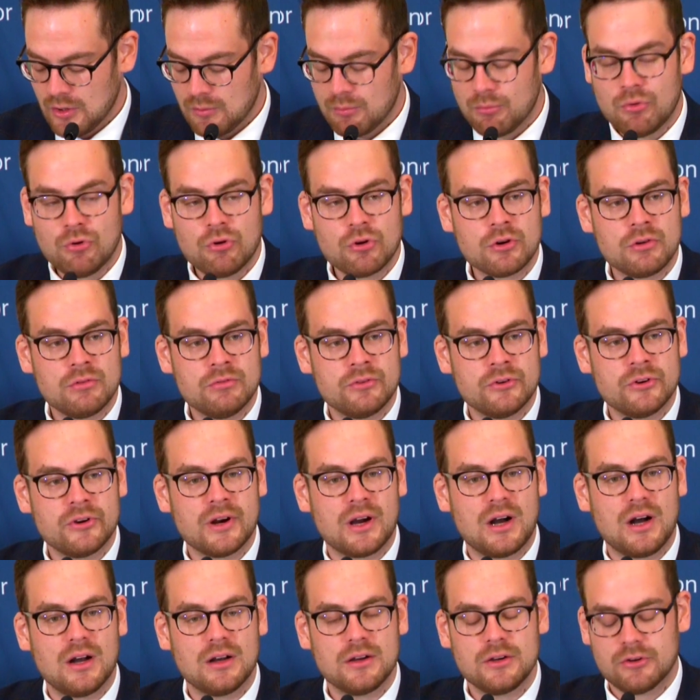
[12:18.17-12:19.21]
Moreover,
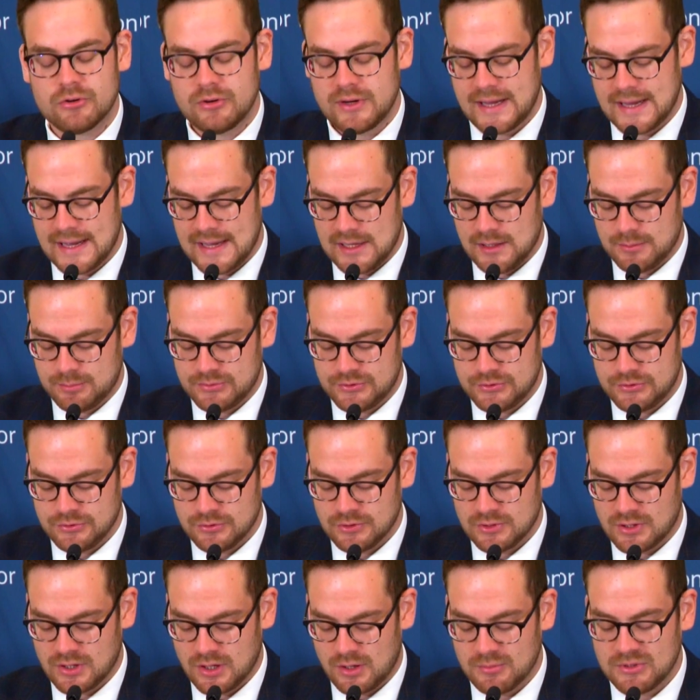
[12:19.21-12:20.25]
Hungary helped
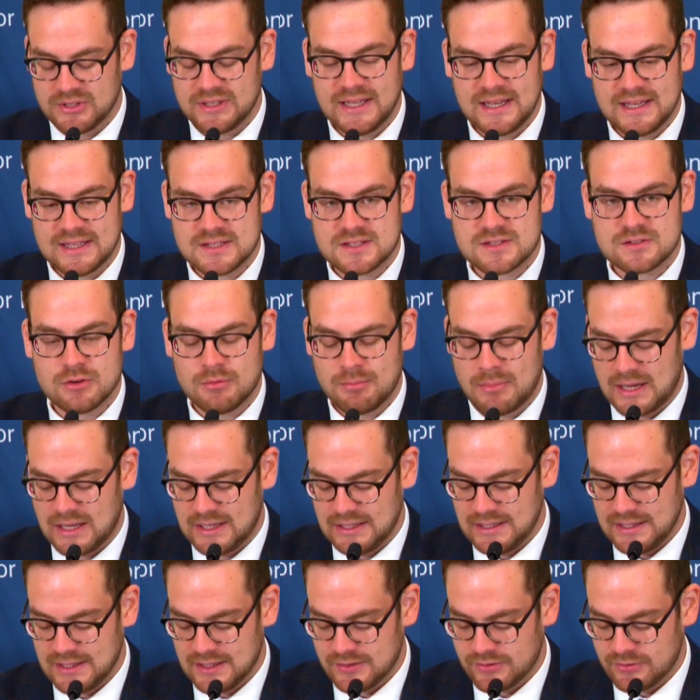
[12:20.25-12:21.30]
to accommodate
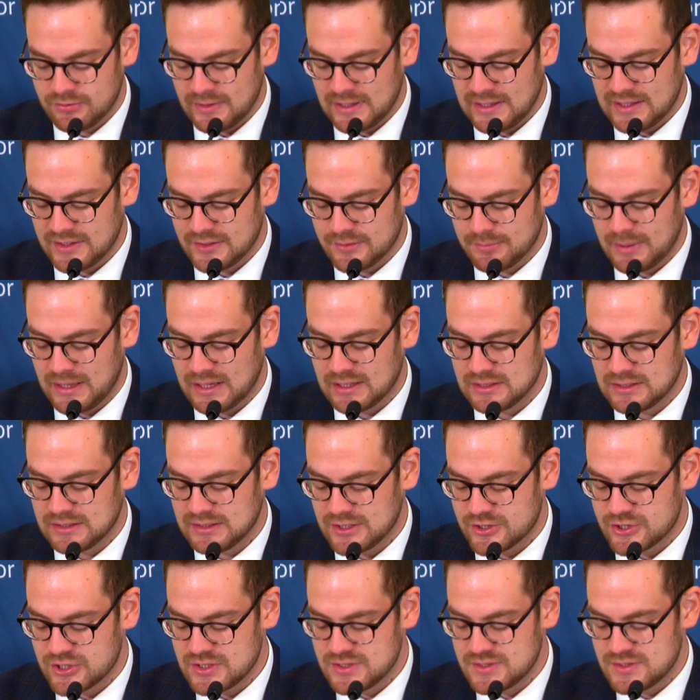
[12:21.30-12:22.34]
Somali as well as
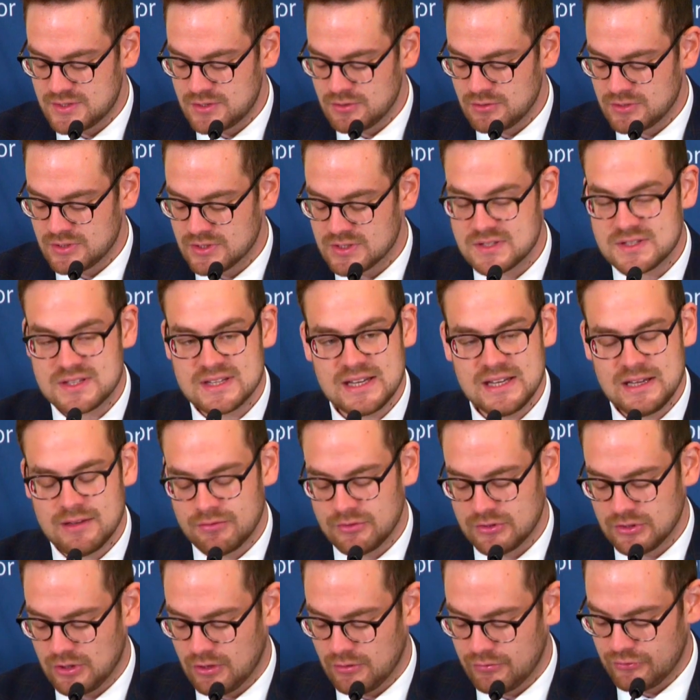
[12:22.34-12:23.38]
Bangladeshi students,
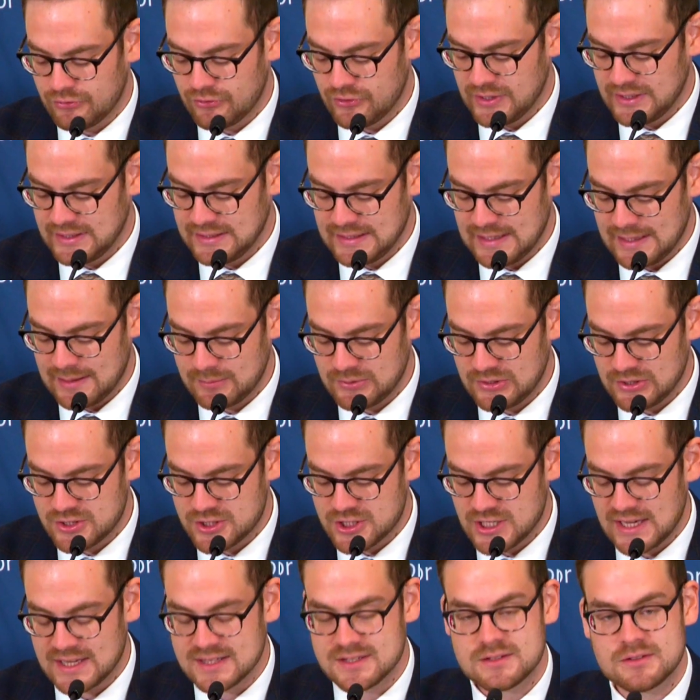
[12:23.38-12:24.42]
even offering them the
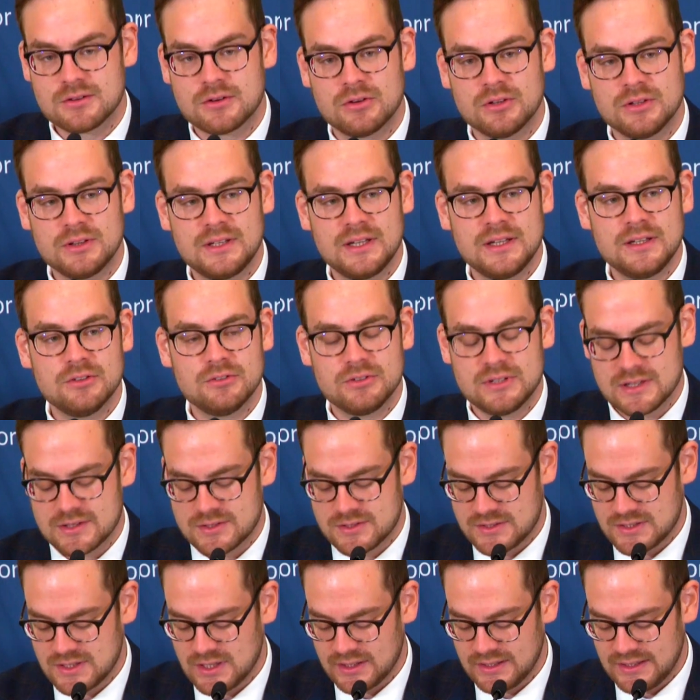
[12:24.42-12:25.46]
chance to continue their
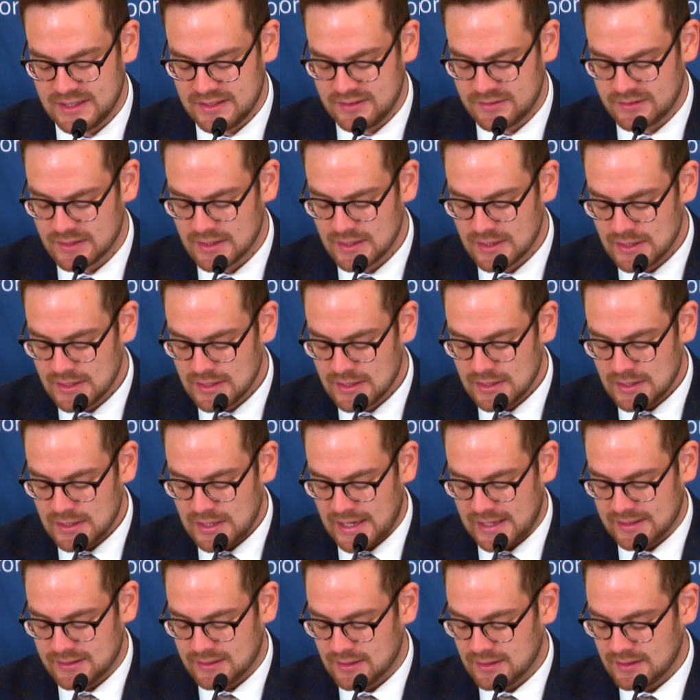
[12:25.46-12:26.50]
studies
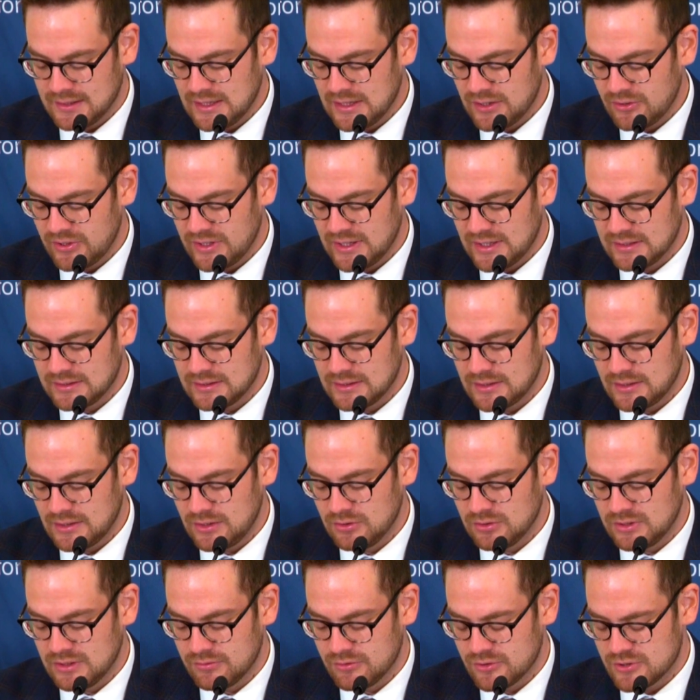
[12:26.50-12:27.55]
at Hungarian
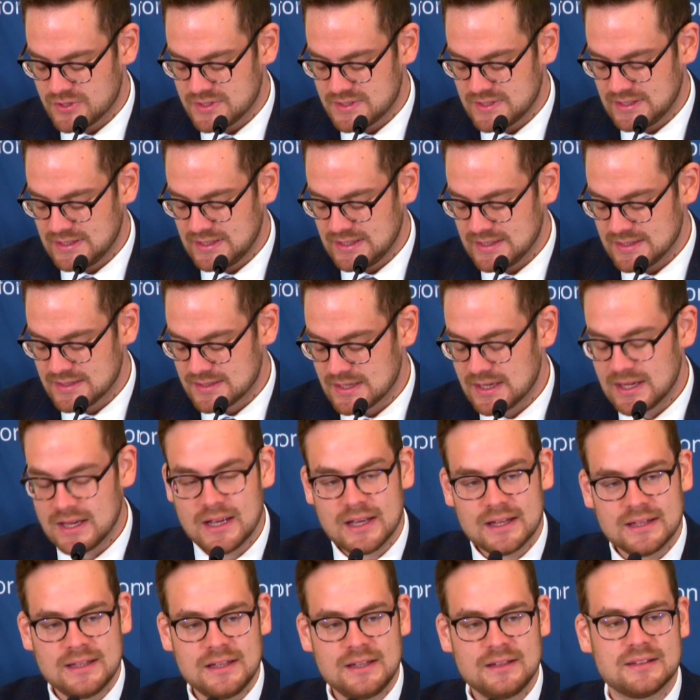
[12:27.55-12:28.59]
universities.
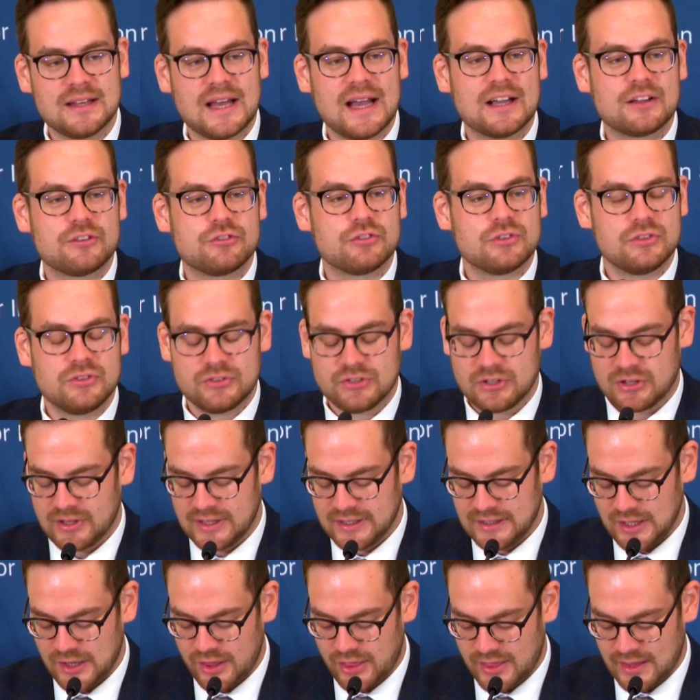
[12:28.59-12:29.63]
These actions are
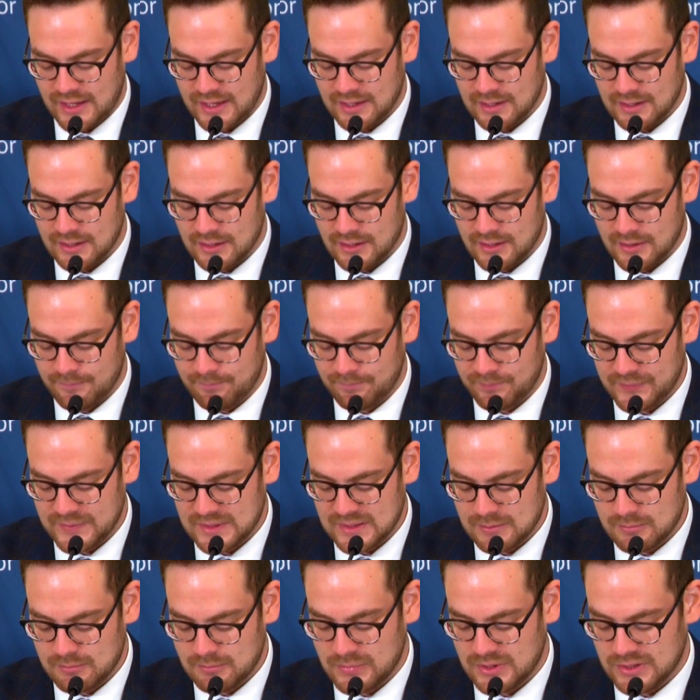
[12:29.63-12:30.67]
anything
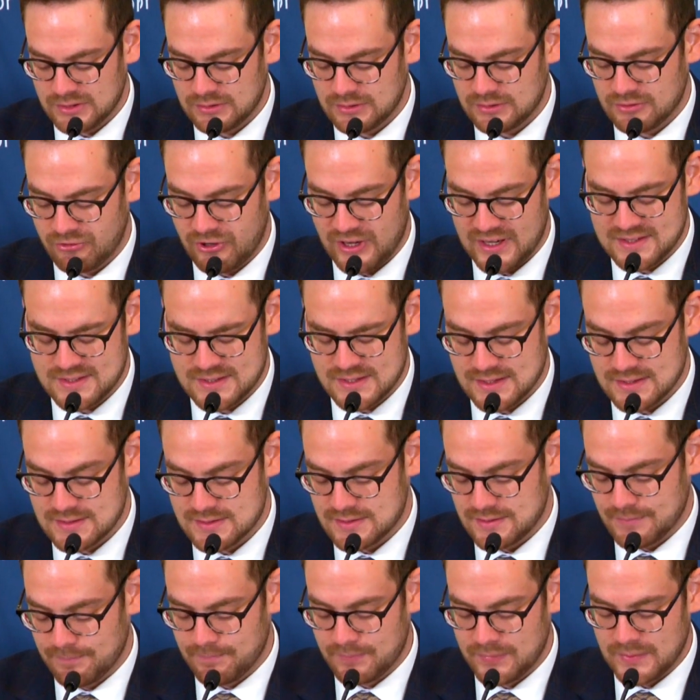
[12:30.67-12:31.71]
but
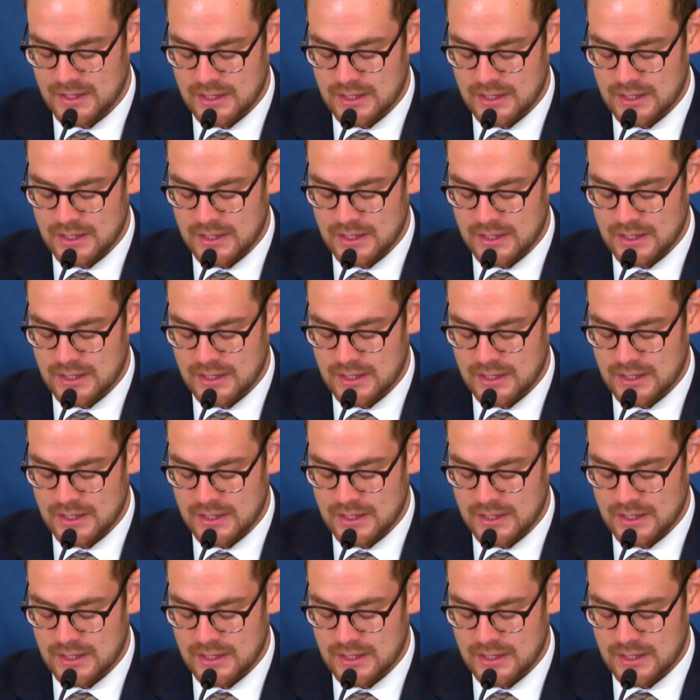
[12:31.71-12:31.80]
racist.